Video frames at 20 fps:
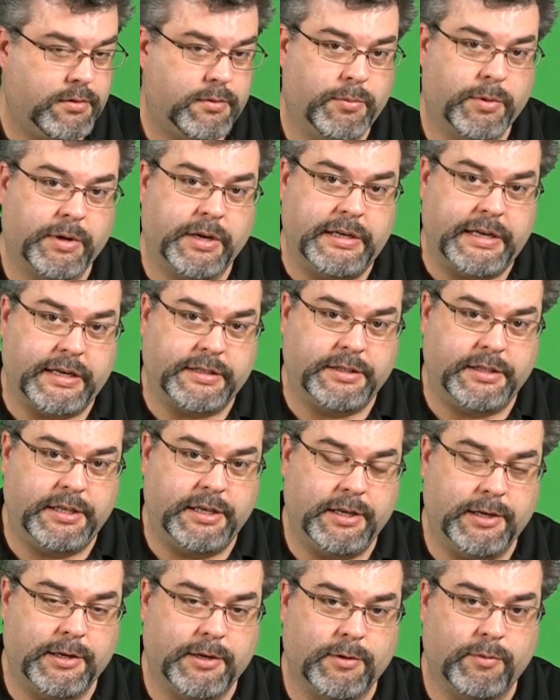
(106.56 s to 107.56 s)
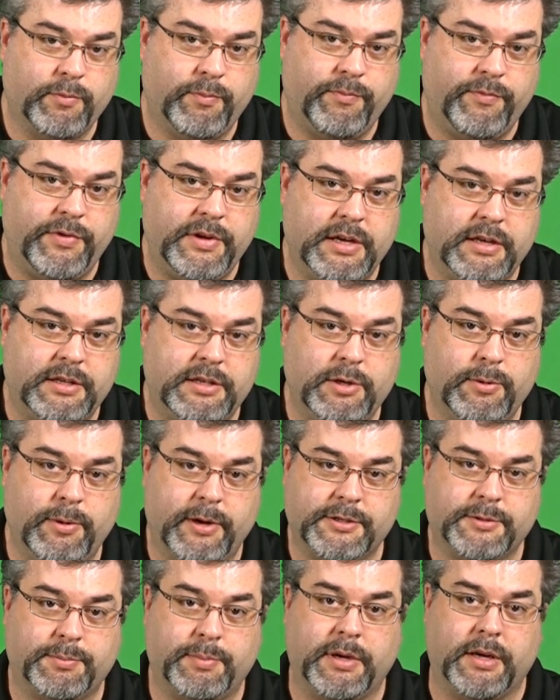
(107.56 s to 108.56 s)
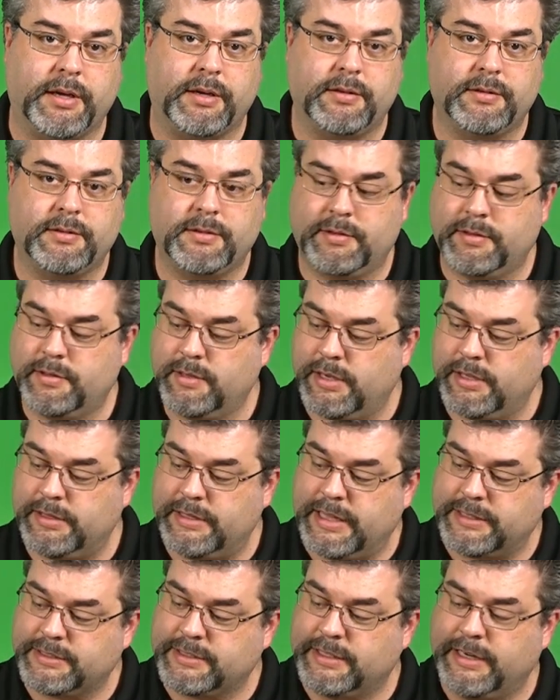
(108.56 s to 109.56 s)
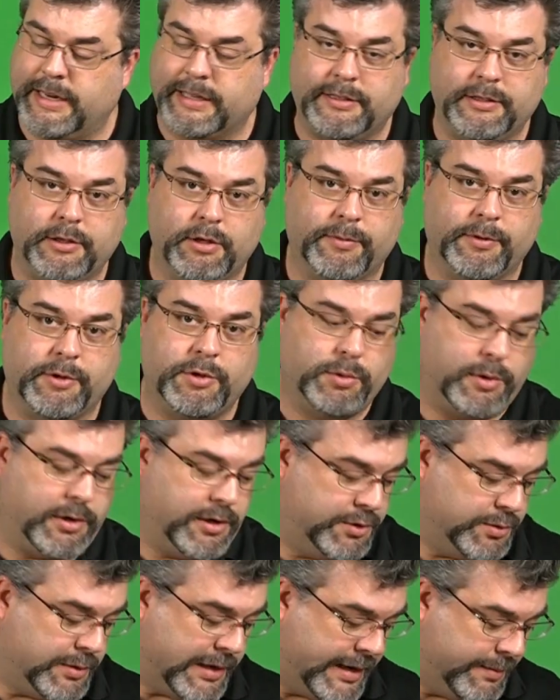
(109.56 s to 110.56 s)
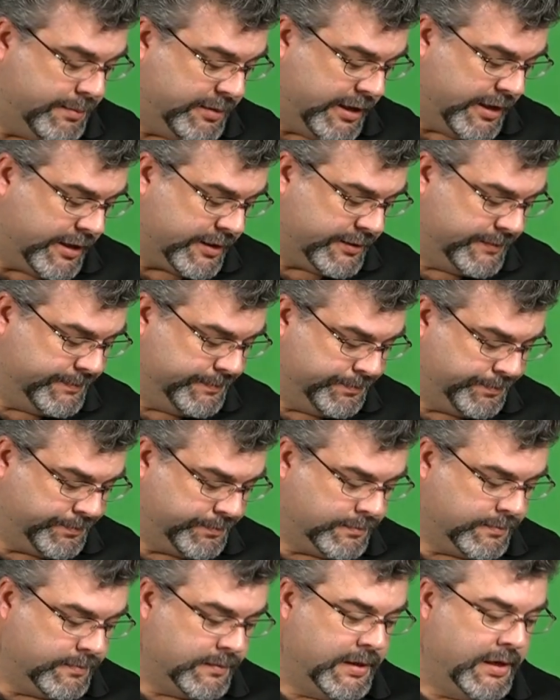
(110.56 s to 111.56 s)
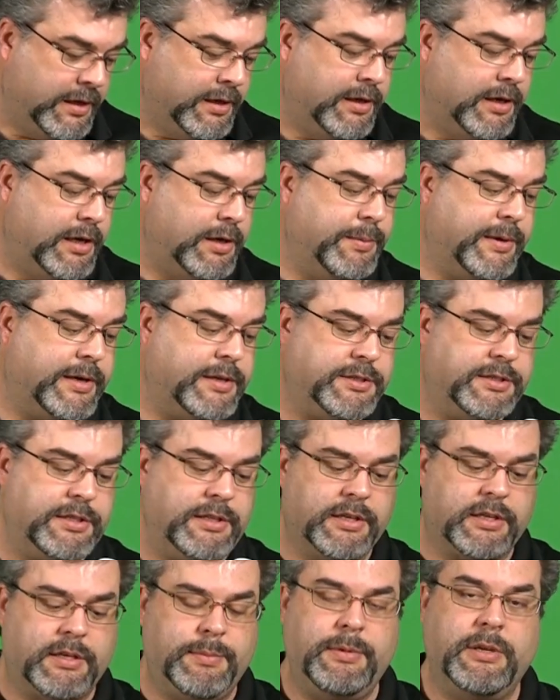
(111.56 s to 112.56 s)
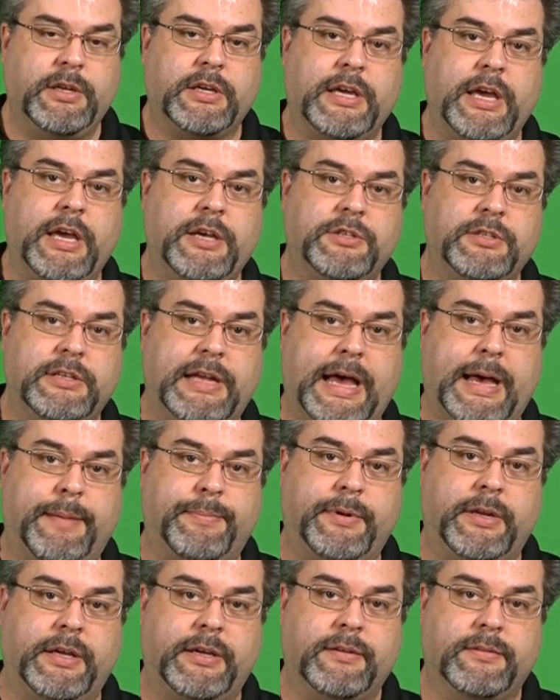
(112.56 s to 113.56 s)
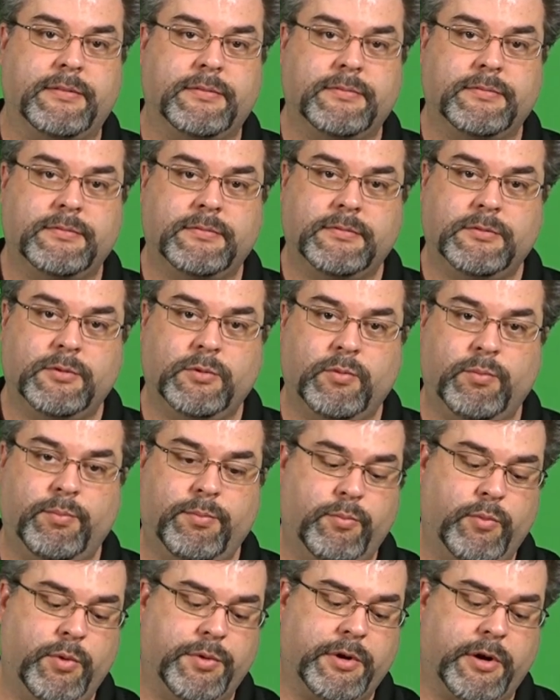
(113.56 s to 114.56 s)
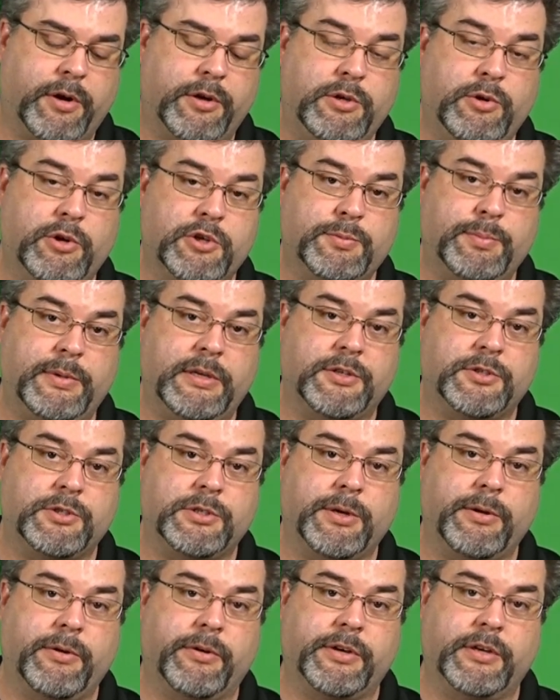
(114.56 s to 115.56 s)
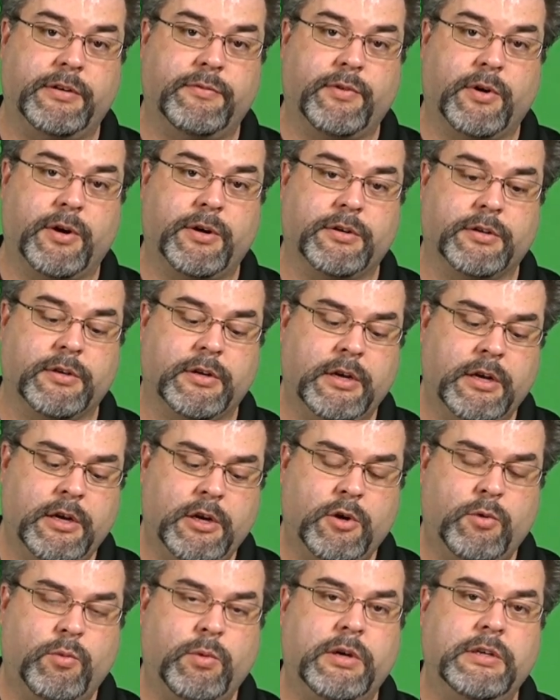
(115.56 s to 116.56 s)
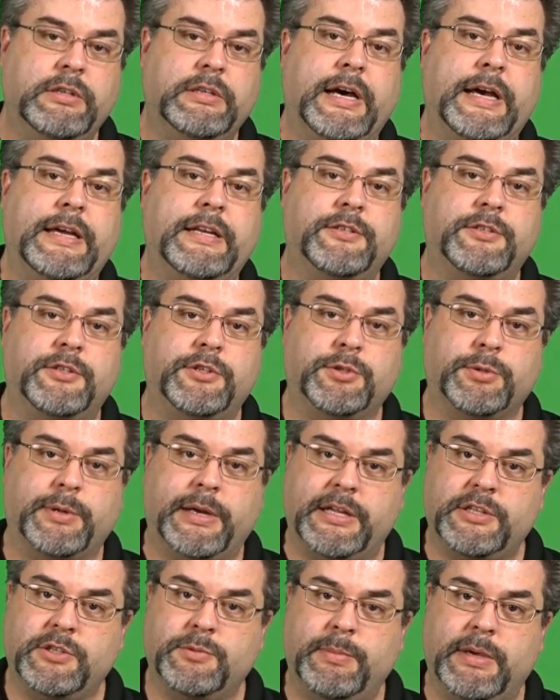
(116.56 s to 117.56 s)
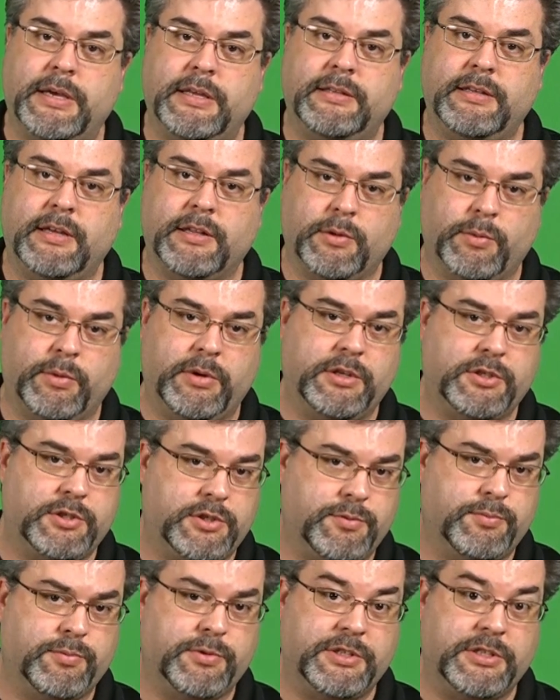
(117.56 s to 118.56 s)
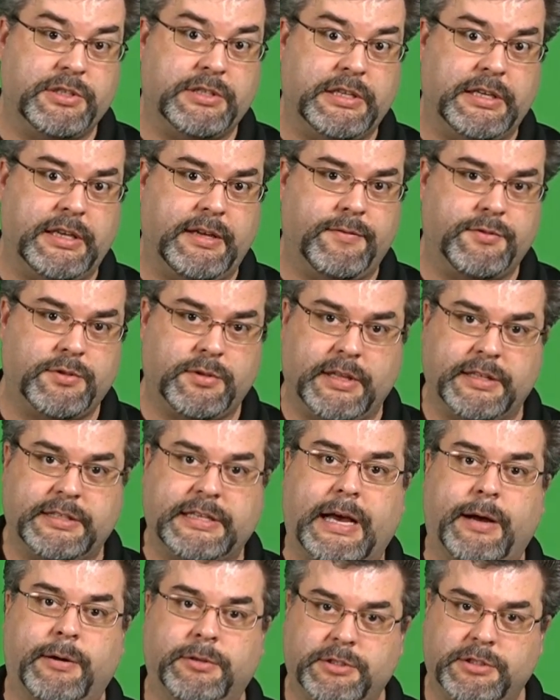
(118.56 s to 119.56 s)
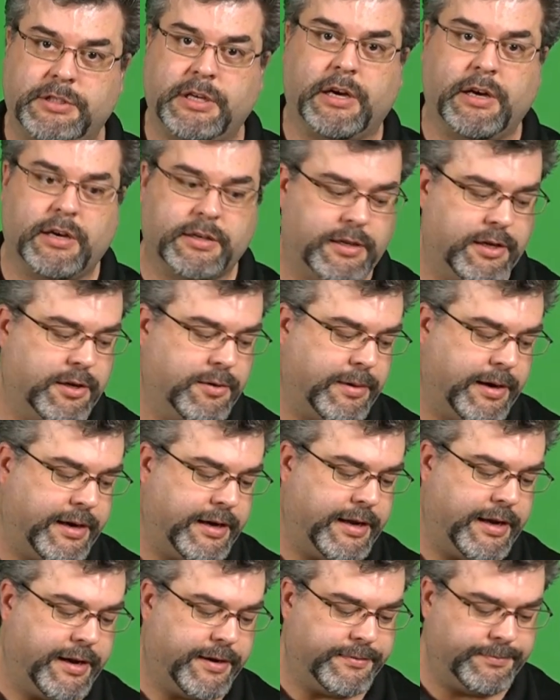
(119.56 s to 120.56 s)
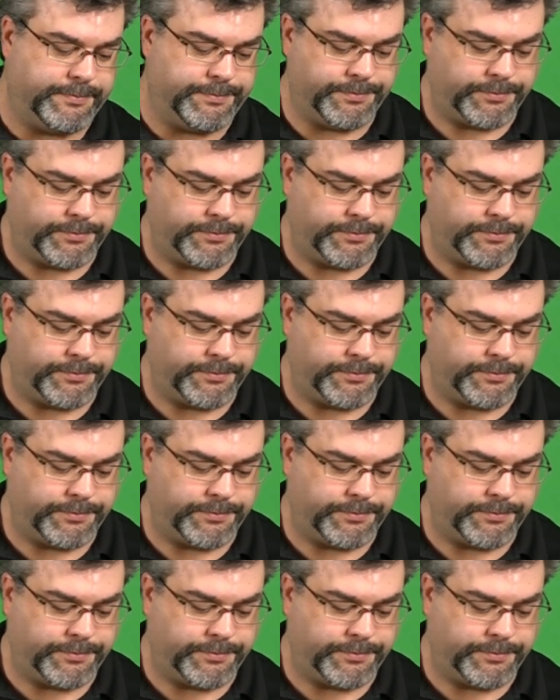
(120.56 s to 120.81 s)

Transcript: we're connected here via USB, and that's connecting over to our dry block. And we can see the communication happening with our USB to serial converter. One light is to transmit and the other one is to receive, so that's how it's talking right now.